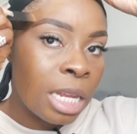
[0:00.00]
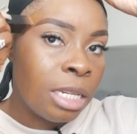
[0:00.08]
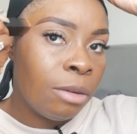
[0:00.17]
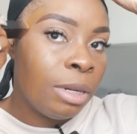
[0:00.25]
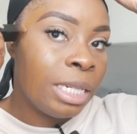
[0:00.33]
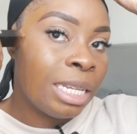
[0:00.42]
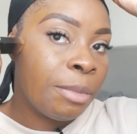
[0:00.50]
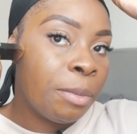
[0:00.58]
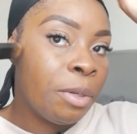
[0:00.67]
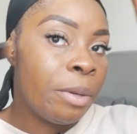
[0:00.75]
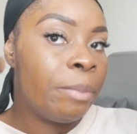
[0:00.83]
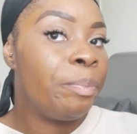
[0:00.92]
I don't understand
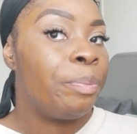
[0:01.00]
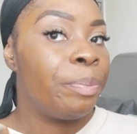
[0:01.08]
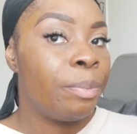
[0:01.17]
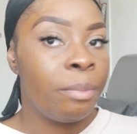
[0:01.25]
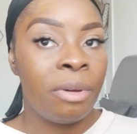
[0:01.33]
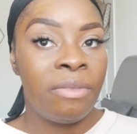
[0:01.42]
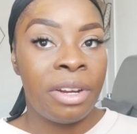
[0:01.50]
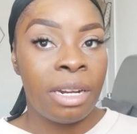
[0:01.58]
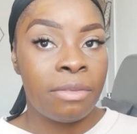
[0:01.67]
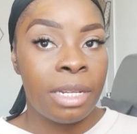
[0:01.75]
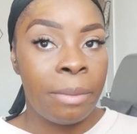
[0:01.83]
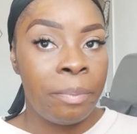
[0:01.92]
people do it, but fair
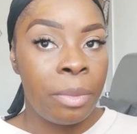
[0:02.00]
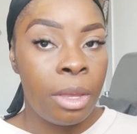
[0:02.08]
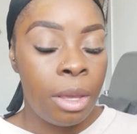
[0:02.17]
enough to them.